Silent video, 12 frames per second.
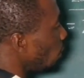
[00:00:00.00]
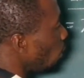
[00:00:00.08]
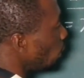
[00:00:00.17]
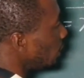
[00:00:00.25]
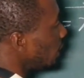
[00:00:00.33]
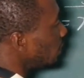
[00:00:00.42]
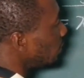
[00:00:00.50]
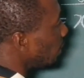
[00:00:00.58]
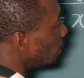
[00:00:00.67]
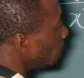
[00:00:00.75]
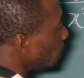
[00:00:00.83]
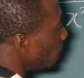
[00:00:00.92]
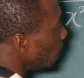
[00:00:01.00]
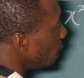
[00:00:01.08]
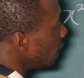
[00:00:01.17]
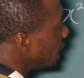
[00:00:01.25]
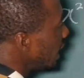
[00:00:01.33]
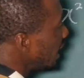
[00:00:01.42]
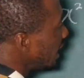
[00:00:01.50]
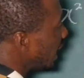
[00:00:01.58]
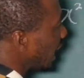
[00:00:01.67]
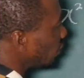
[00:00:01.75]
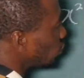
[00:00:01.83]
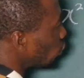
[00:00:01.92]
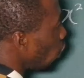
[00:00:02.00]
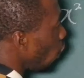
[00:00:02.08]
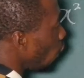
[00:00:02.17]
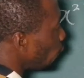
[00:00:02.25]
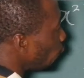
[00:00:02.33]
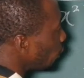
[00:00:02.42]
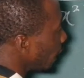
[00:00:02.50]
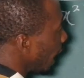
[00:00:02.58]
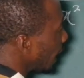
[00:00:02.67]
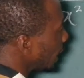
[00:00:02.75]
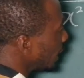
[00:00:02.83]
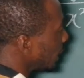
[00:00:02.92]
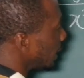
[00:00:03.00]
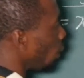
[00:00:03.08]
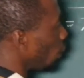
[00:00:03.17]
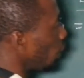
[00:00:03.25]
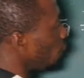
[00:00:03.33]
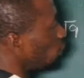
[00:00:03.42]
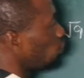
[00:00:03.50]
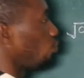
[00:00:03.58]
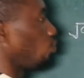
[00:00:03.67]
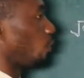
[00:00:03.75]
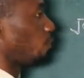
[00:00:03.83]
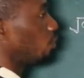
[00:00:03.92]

the index of 10 that will give us 2.